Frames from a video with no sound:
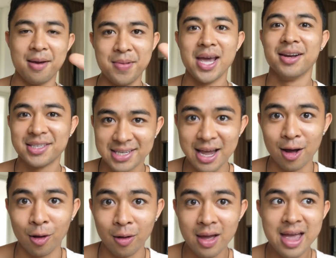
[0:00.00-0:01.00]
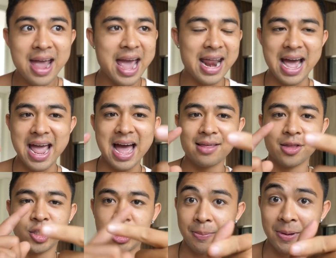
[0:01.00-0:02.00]
I made a sale. And I had
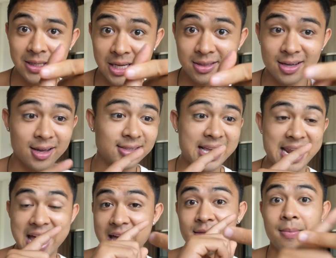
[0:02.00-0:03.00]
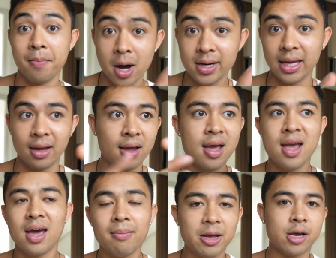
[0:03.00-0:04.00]
the shipping details, and I had the money,
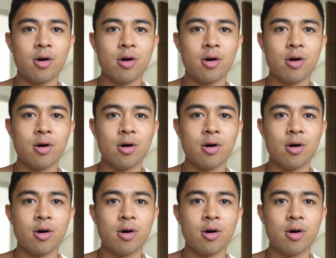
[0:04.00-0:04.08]
and I'm like,